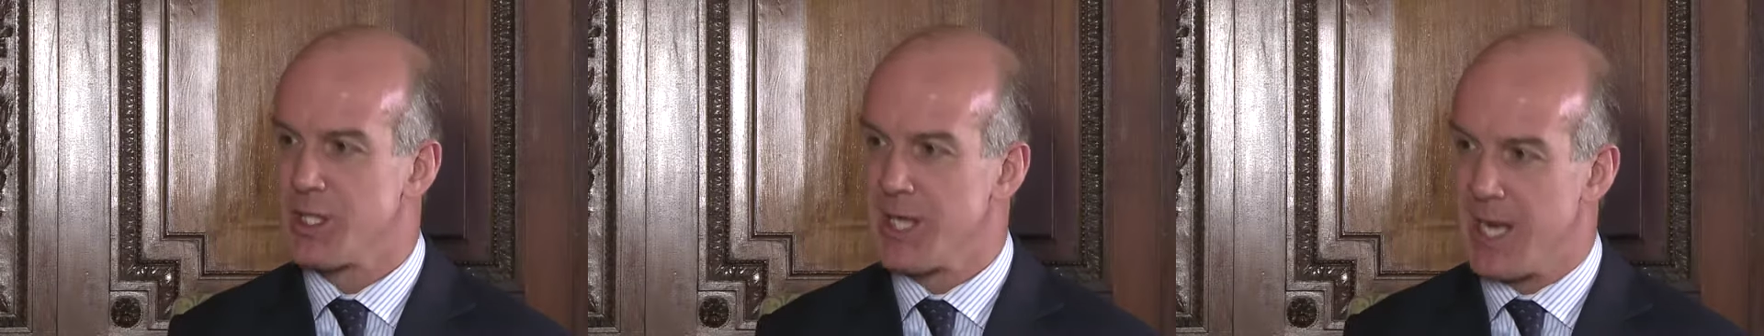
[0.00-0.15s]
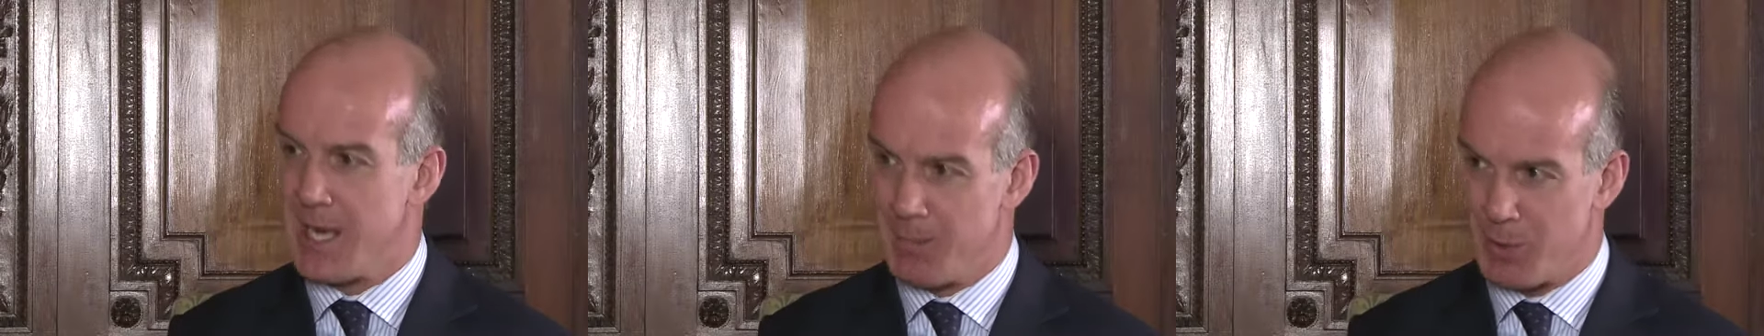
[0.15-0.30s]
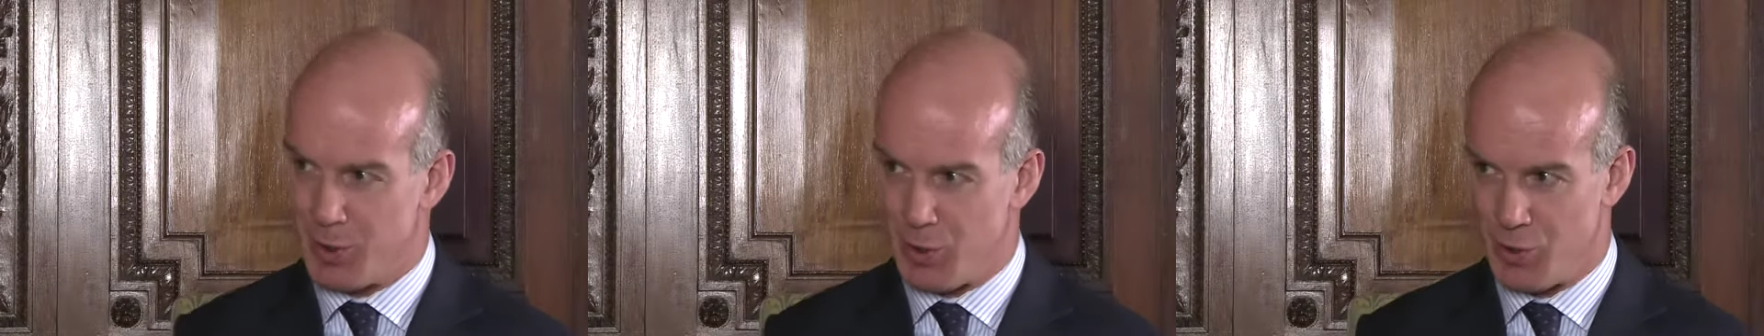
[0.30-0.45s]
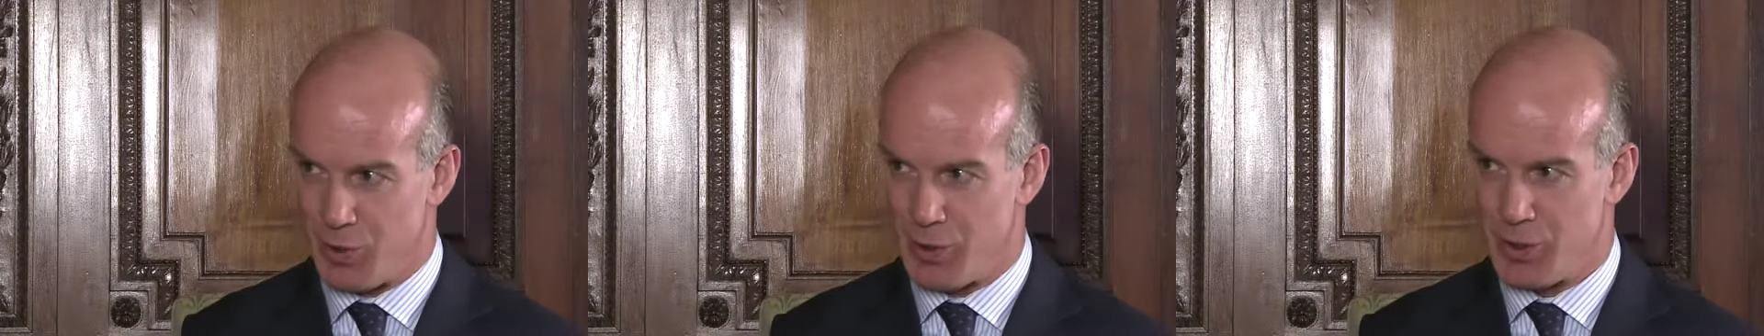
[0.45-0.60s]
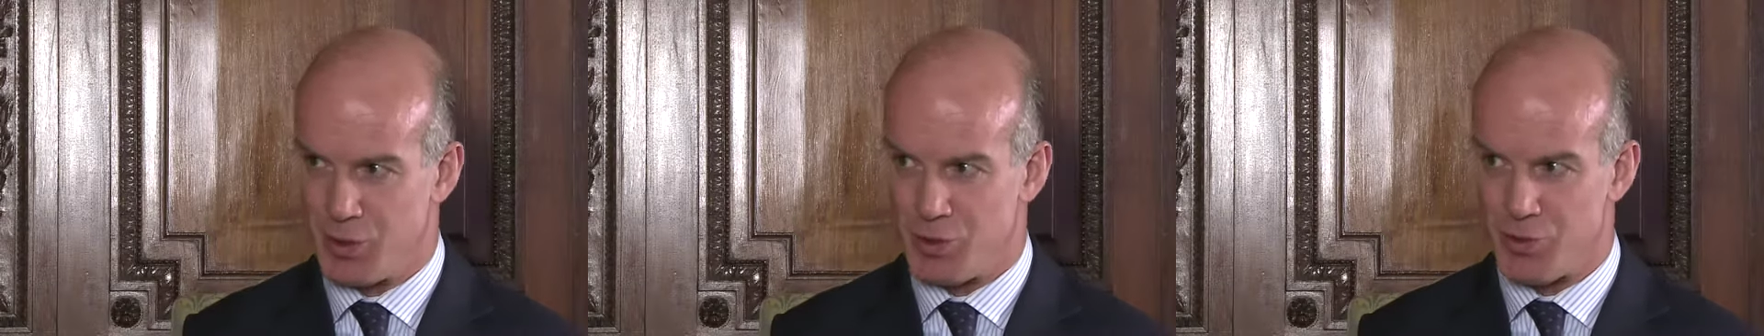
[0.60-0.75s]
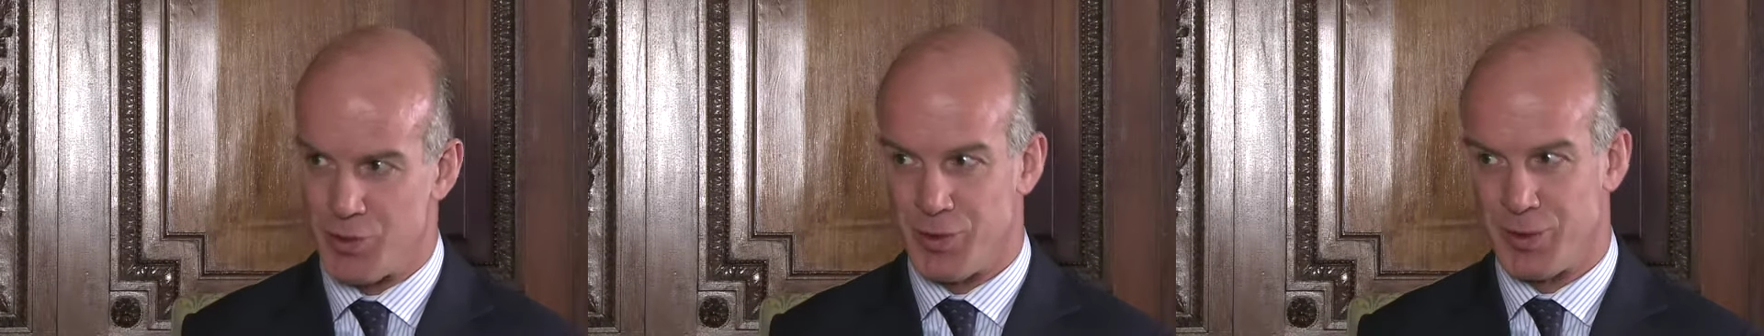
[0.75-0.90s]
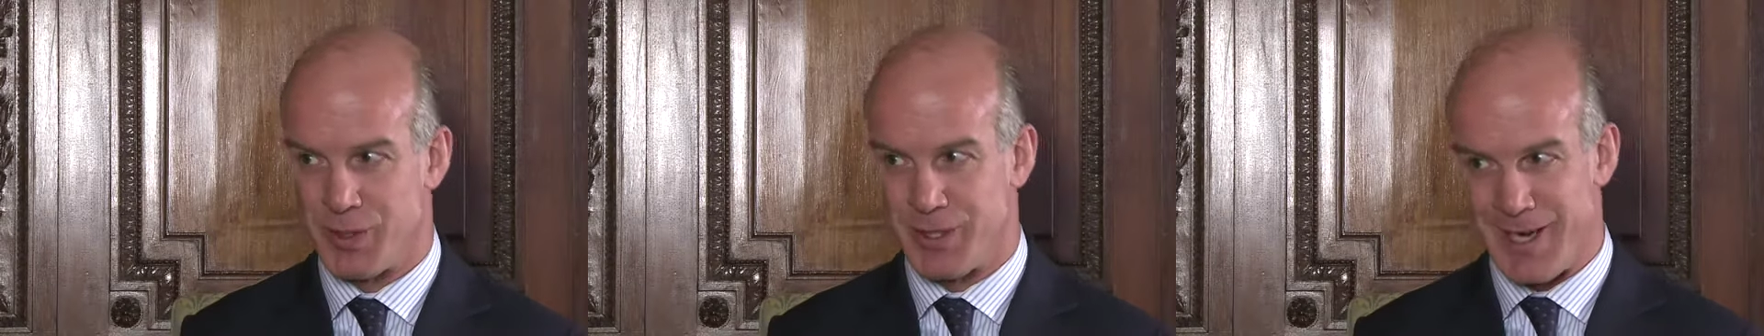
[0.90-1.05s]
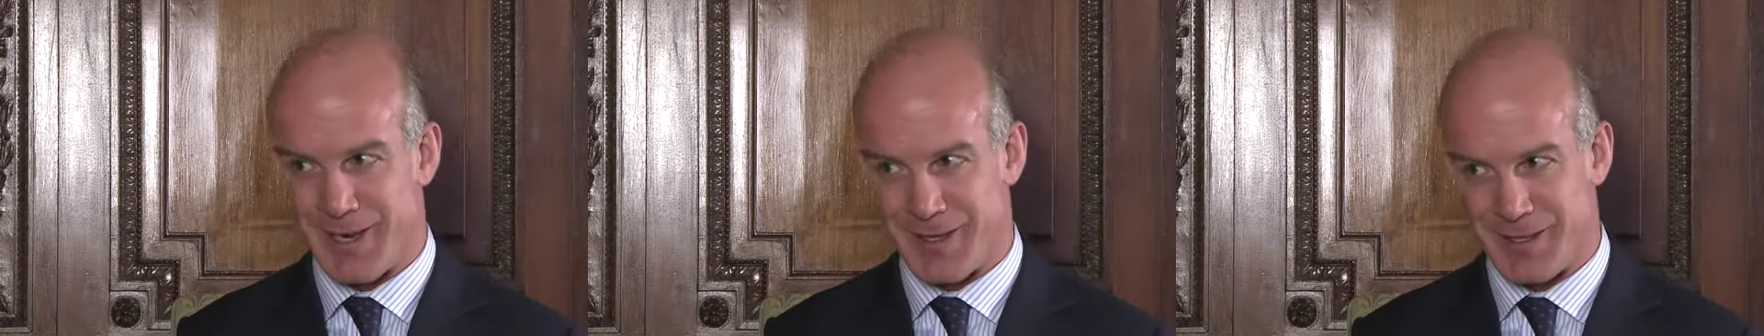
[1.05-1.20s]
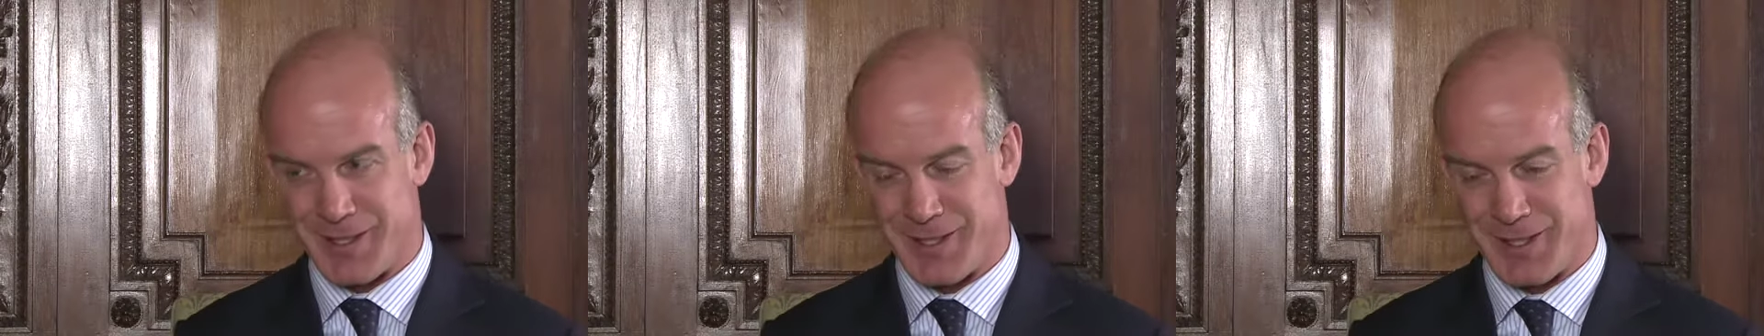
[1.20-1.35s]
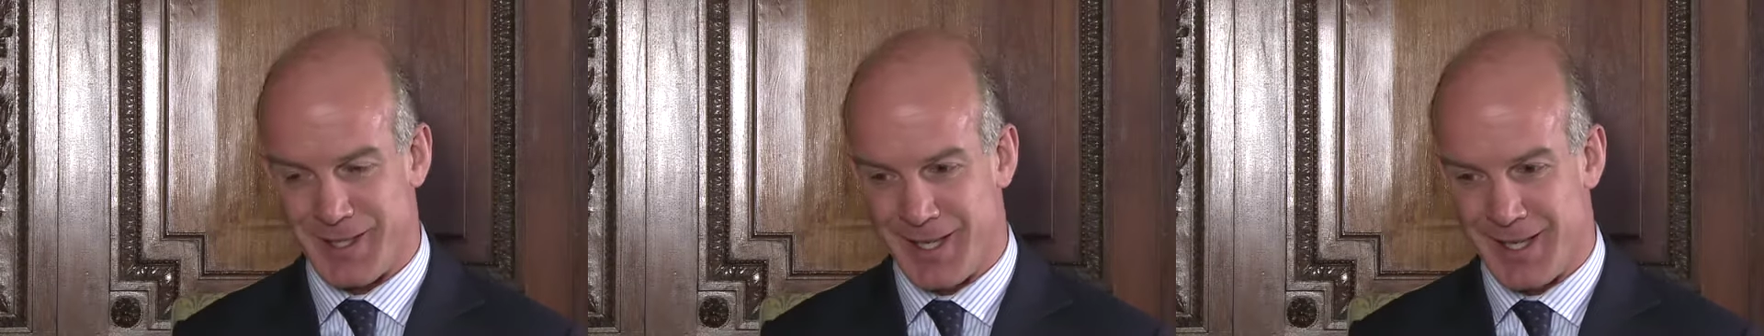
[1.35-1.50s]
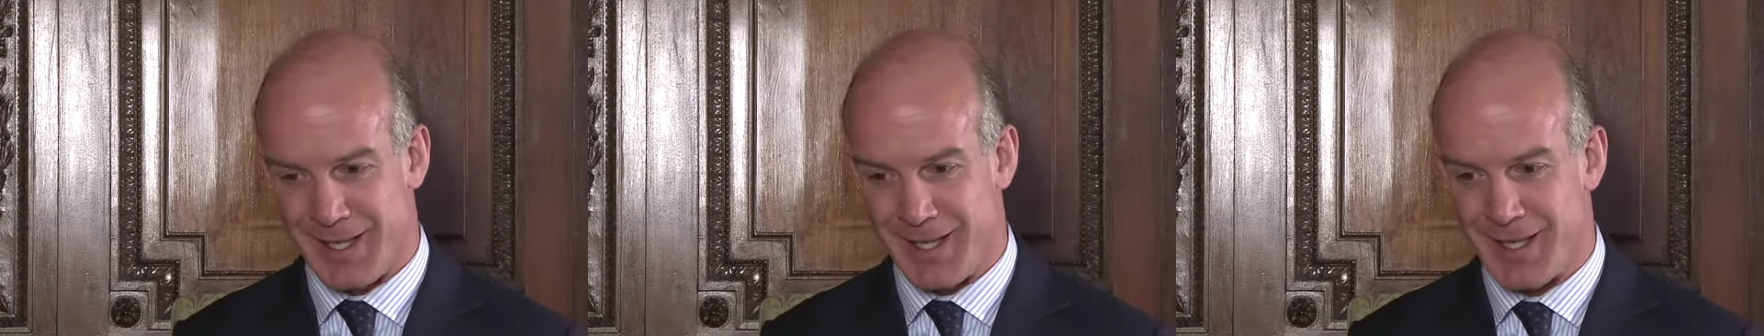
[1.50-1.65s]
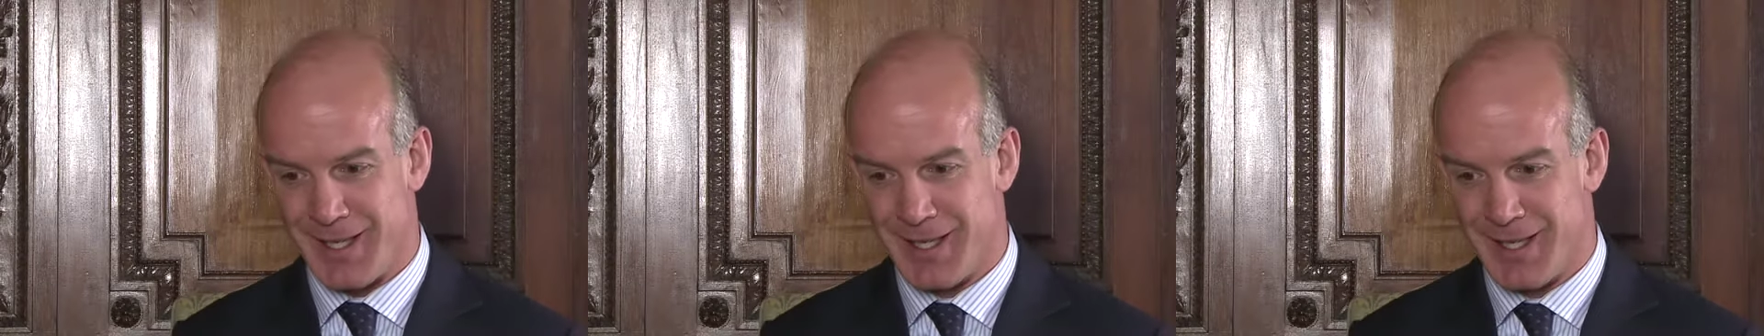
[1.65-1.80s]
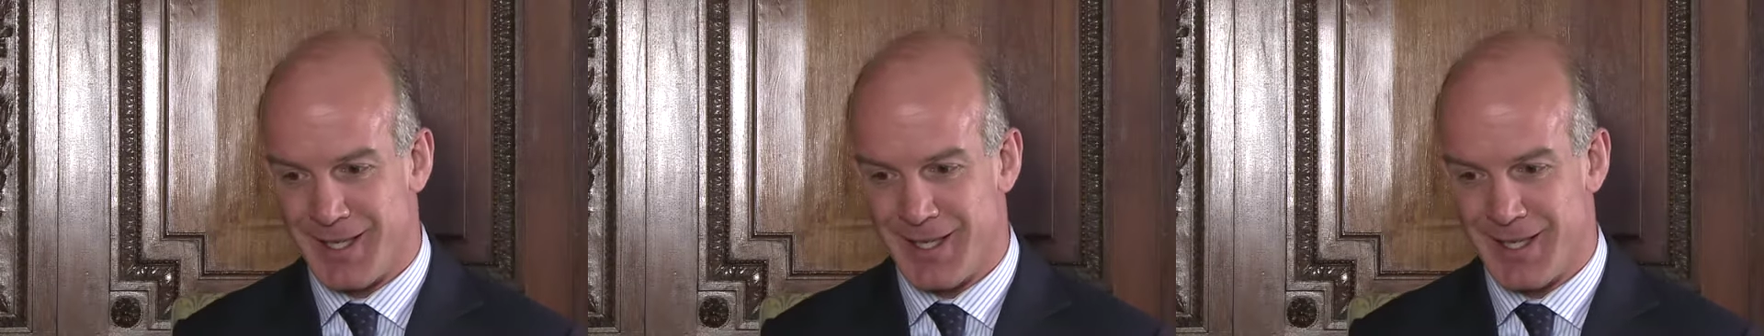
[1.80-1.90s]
came along and drilled it out in the